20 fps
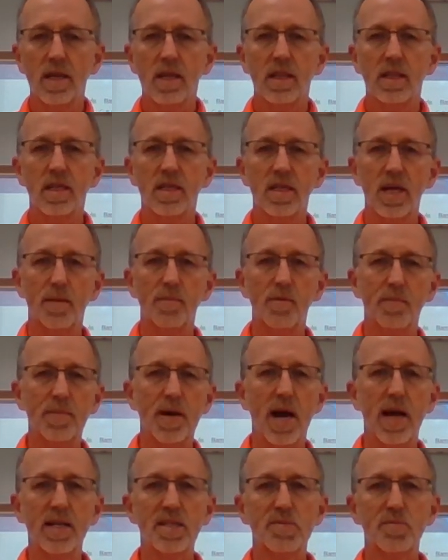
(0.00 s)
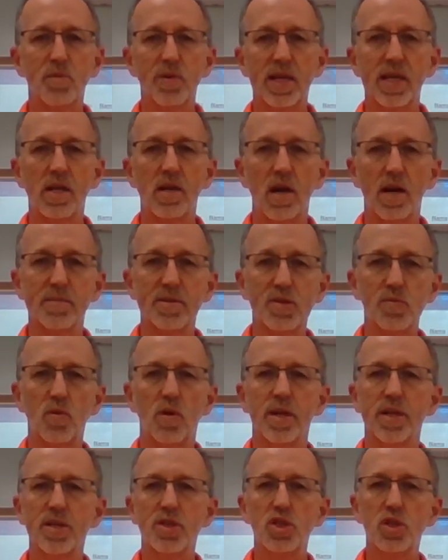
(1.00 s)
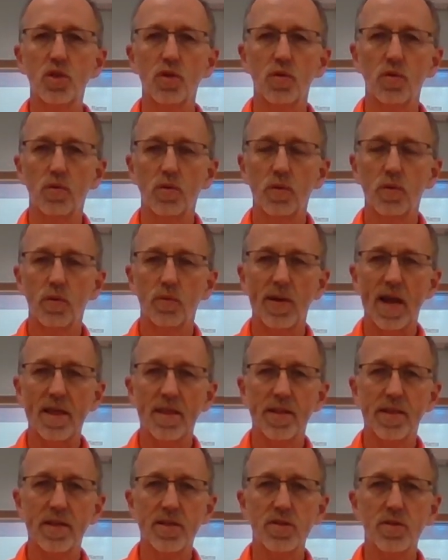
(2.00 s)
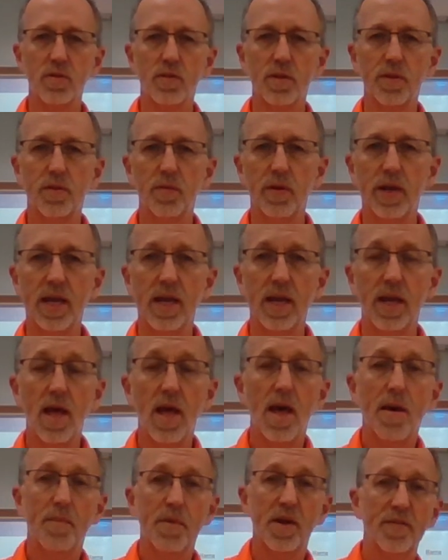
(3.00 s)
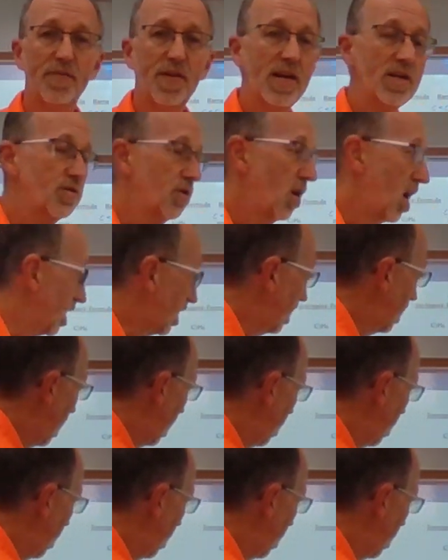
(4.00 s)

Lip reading: the double bond is between carbons 1 and 2 rather than 2 and 3. But if I draw it the